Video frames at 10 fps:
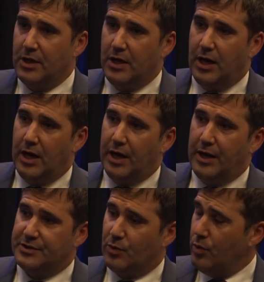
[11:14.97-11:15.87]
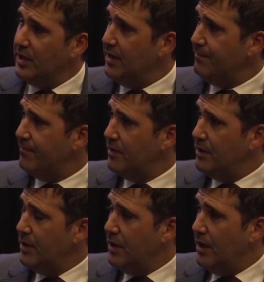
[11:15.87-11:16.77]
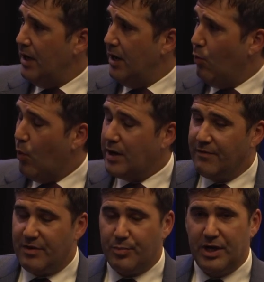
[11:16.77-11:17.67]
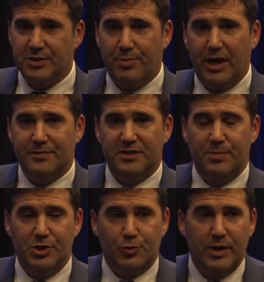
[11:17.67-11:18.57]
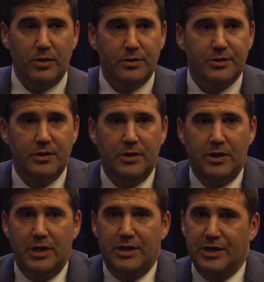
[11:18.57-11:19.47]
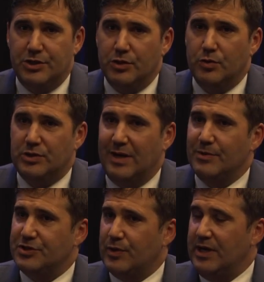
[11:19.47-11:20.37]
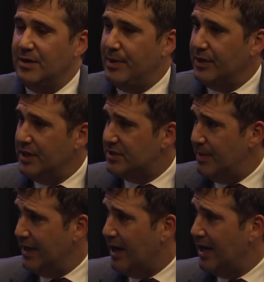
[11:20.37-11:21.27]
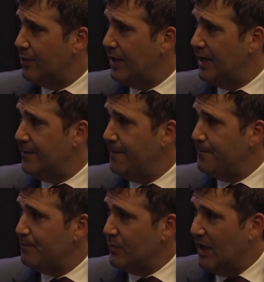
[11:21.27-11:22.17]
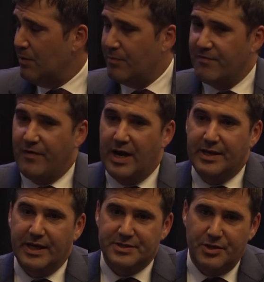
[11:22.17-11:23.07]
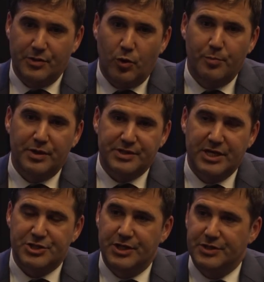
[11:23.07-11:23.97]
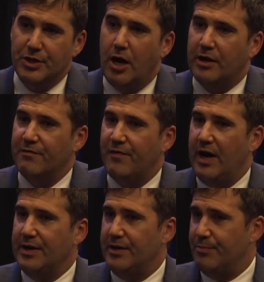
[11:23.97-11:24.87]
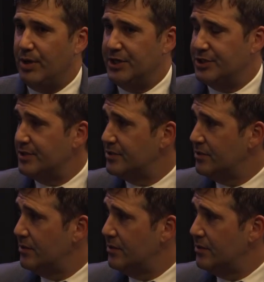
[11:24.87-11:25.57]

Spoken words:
So only one of the breccia pipes has been drilled. They do demonstrate an ability to make high grade, and what we're finding is that the gold mineralization is not confined to the breccias.